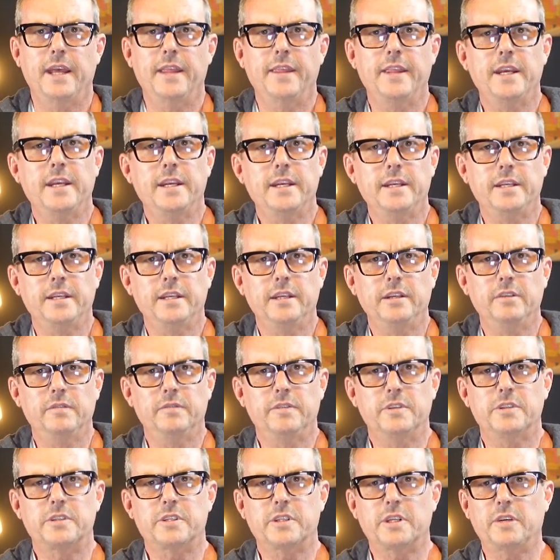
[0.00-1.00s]
and then you've
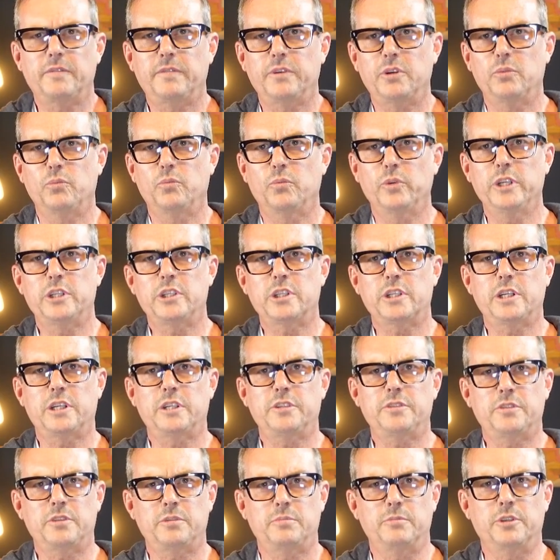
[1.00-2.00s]
discovered which
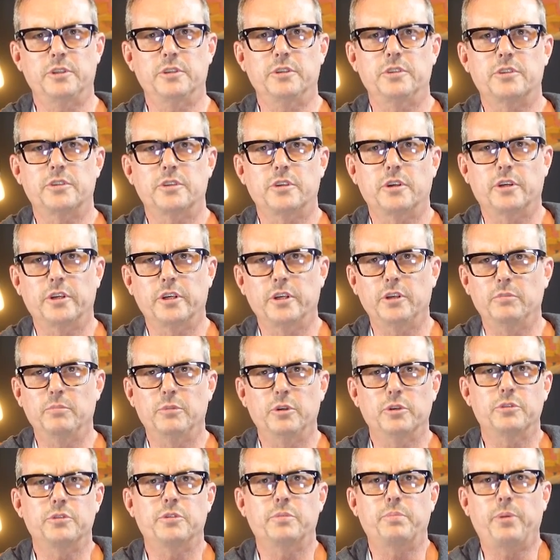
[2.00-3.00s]
customers are your
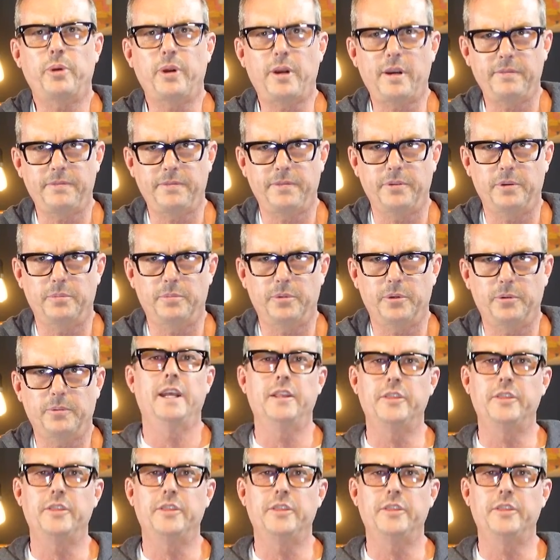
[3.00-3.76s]
most profitable.